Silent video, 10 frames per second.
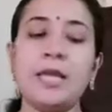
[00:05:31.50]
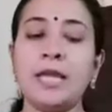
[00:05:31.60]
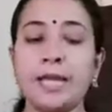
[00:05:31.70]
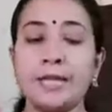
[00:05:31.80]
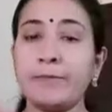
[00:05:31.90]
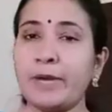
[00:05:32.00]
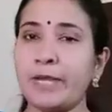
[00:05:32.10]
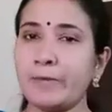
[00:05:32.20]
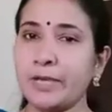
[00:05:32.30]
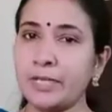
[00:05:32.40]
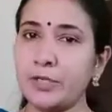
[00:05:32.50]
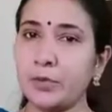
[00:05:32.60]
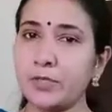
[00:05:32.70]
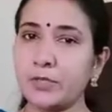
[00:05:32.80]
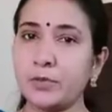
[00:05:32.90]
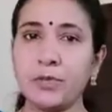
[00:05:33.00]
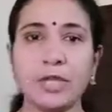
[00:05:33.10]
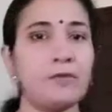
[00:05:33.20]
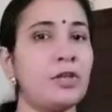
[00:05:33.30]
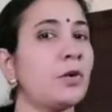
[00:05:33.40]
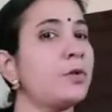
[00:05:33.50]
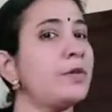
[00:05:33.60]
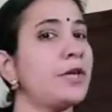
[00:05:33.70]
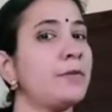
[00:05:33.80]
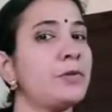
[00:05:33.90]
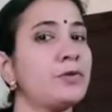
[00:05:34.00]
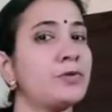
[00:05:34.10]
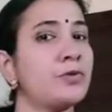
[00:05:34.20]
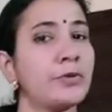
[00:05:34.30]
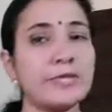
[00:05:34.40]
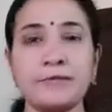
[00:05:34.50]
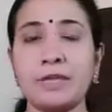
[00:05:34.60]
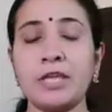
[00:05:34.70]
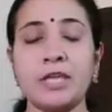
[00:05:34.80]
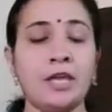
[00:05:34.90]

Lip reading: And by money also, he will not be able to do his way.